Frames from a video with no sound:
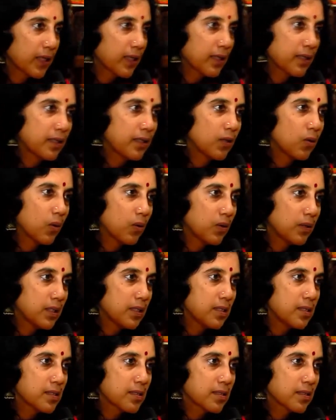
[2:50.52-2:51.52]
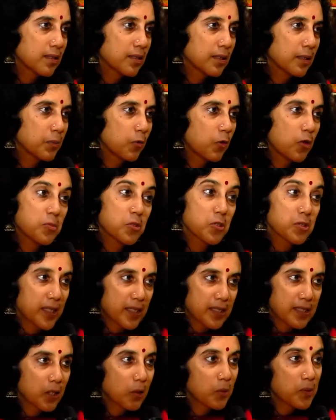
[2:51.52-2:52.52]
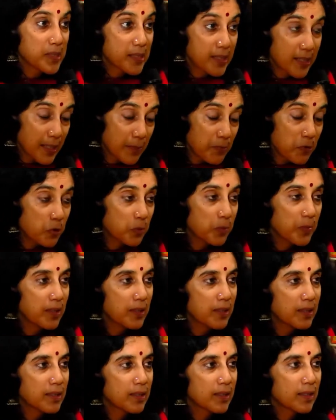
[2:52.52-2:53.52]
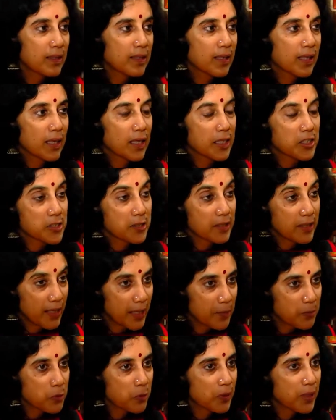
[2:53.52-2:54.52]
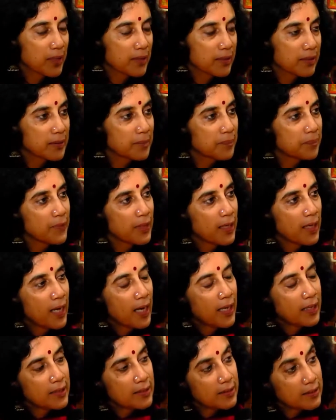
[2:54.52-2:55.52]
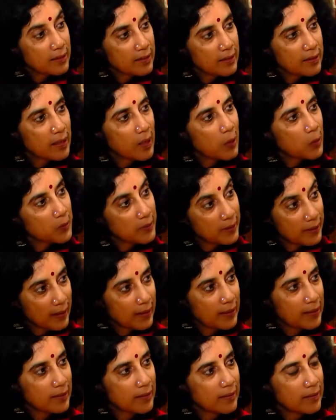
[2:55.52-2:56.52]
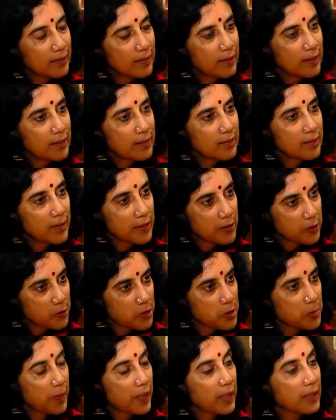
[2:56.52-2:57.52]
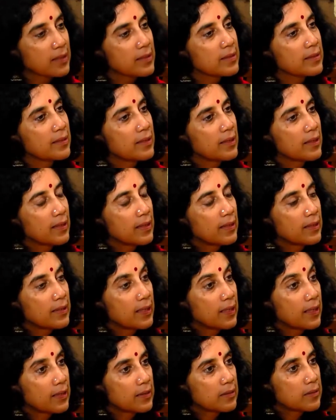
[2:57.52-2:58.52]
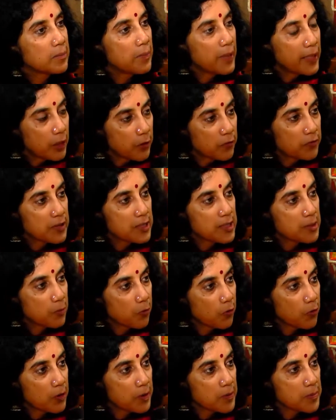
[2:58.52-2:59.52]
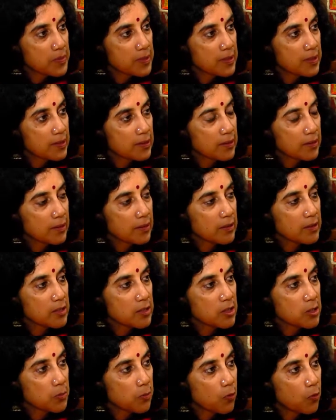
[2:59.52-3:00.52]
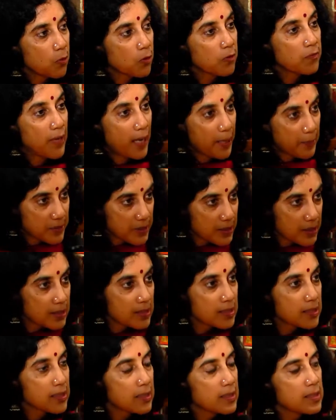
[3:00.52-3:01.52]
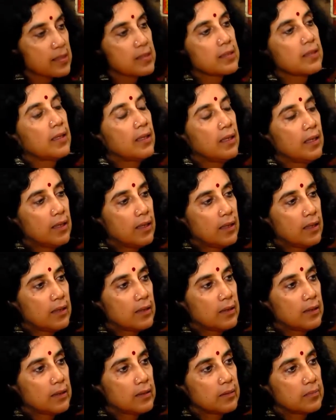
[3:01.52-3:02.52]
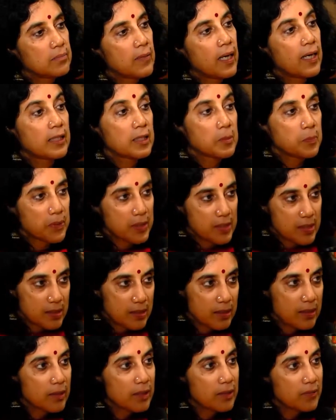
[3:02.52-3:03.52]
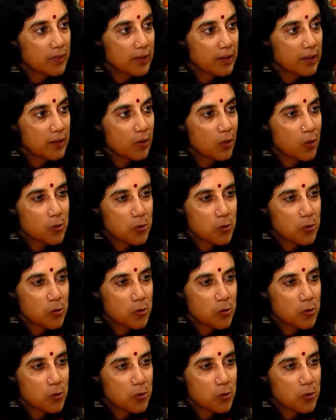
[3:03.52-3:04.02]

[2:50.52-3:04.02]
connecting all these uh, poems, but that's how it seemed to me till the collection came together. And it turned out then, in retrospect, that many of these poems spoke of absences uh, at the personal level,